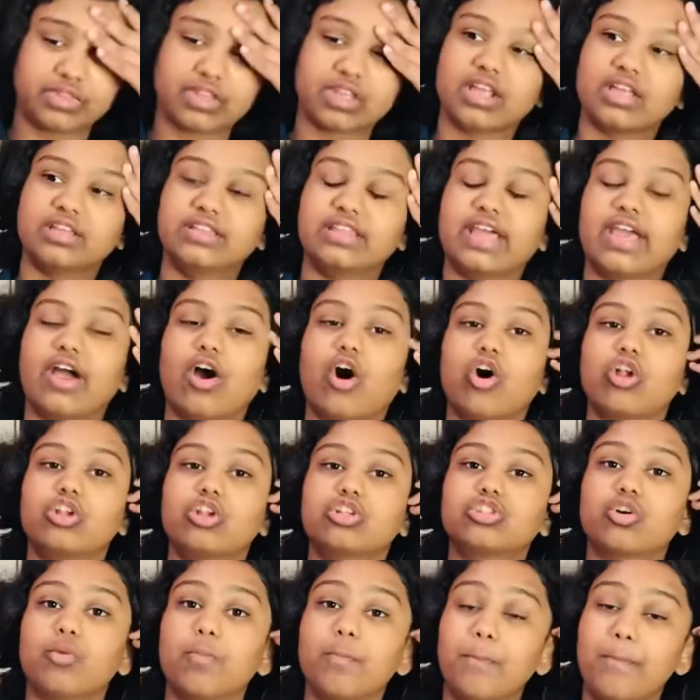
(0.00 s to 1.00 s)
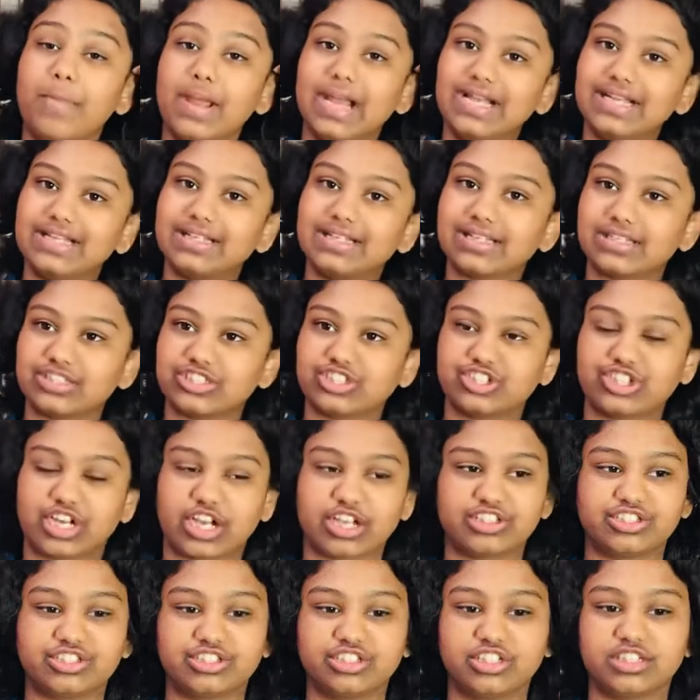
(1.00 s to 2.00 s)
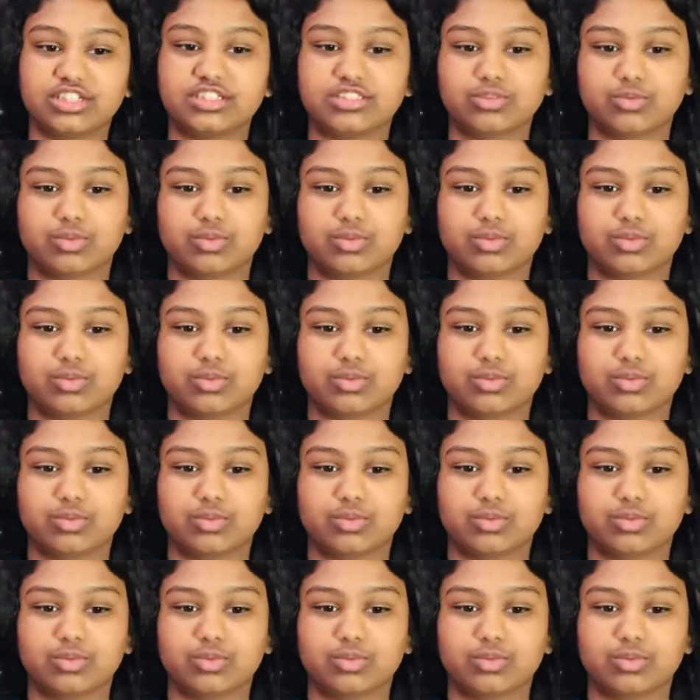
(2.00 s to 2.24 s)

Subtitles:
they also built structures.